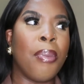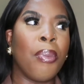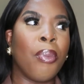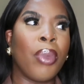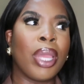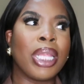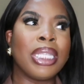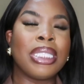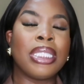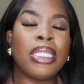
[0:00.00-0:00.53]

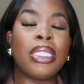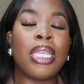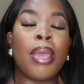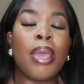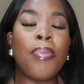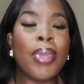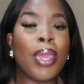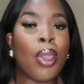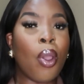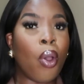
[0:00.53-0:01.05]
which,
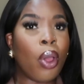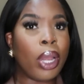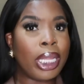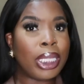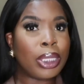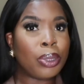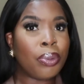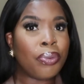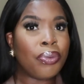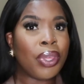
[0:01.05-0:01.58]
to be
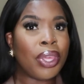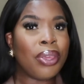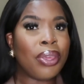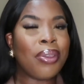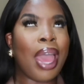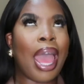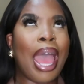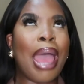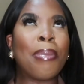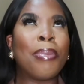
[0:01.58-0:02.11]
honest with
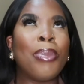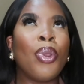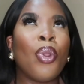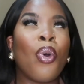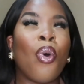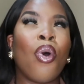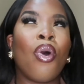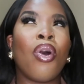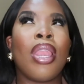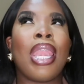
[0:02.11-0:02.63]
you, I'm
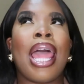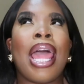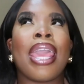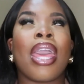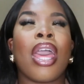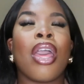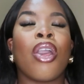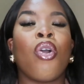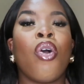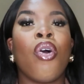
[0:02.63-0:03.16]
not
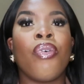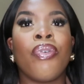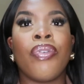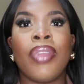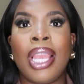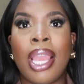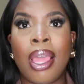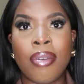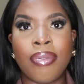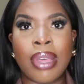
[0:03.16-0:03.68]
like a
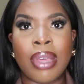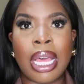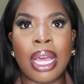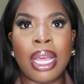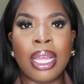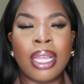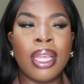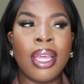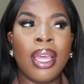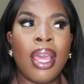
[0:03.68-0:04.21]
coffee
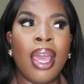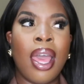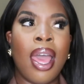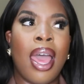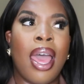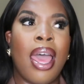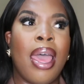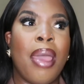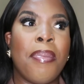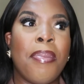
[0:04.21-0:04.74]
lover.
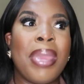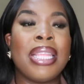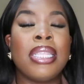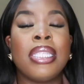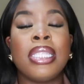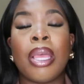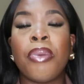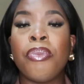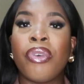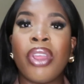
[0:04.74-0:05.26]
In
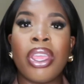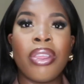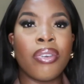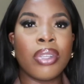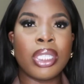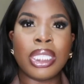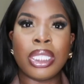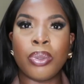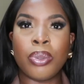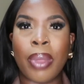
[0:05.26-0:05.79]
some
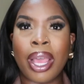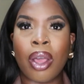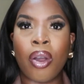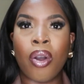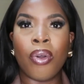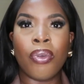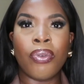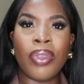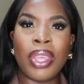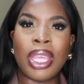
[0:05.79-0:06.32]
fragrances where
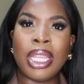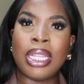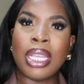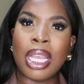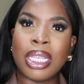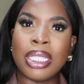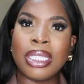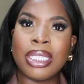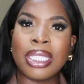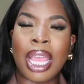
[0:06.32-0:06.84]
coffee
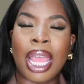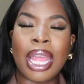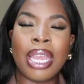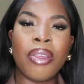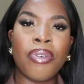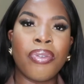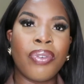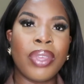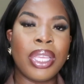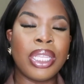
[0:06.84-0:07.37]
does kind
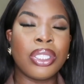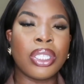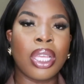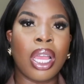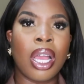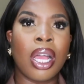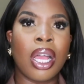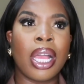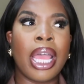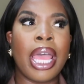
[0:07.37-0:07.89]
of
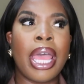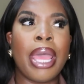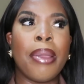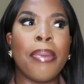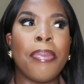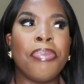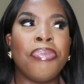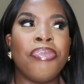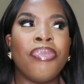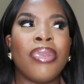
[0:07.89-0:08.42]
feature,
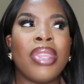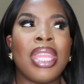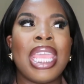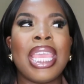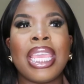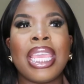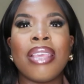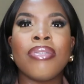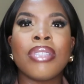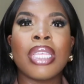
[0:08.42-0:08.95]

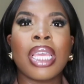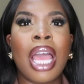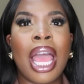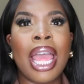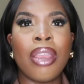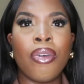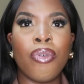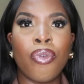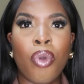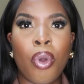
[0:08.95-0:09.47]
it gives a
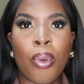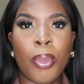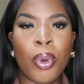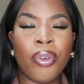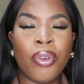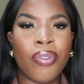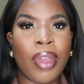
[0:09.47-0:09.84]
kind of gourmand